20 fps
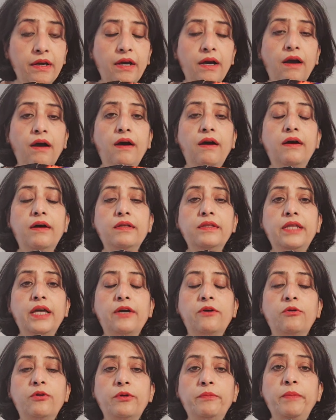They
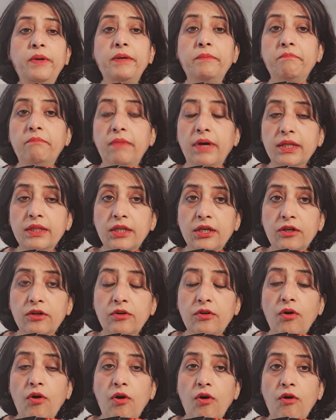could be mother
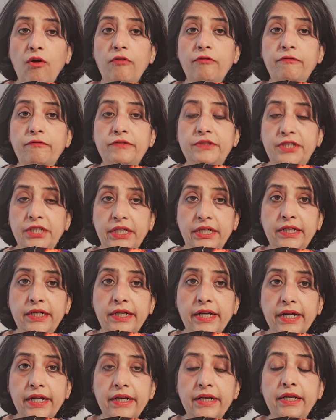of
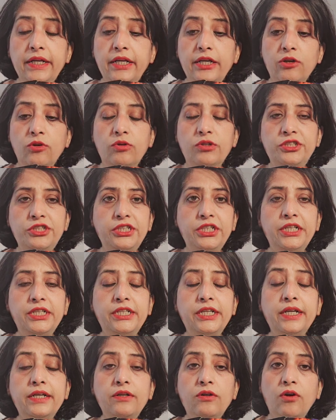children, your
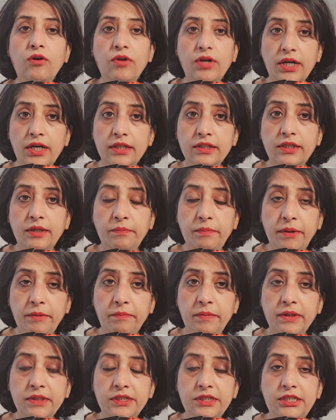children or other
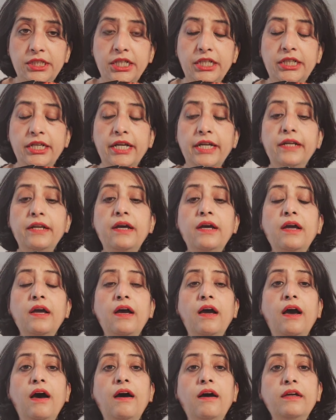people's children.
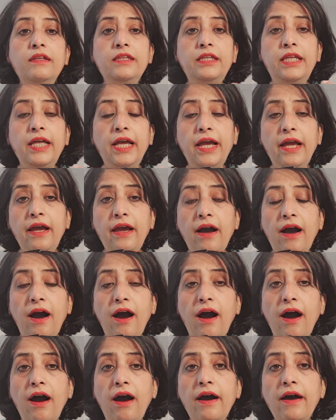They
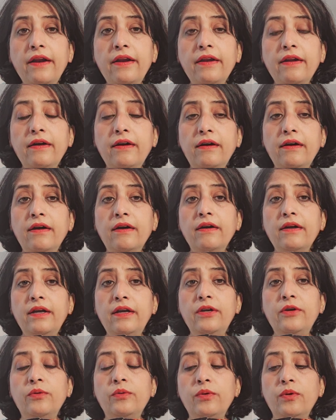are a
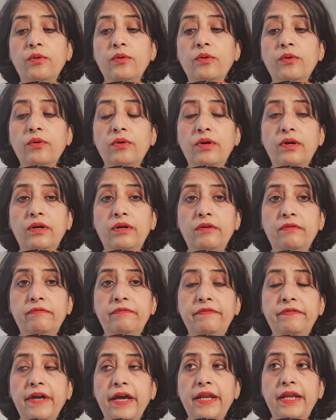
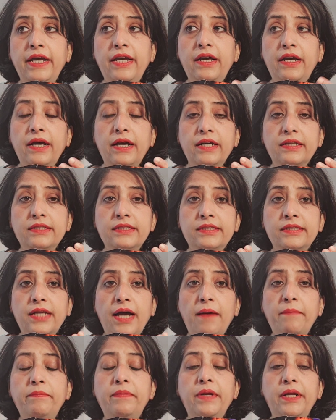very
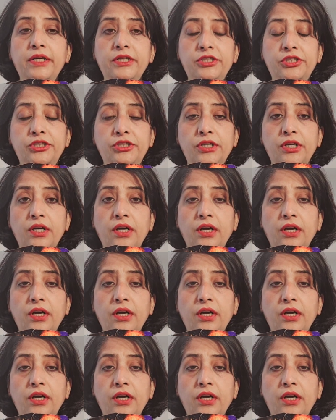established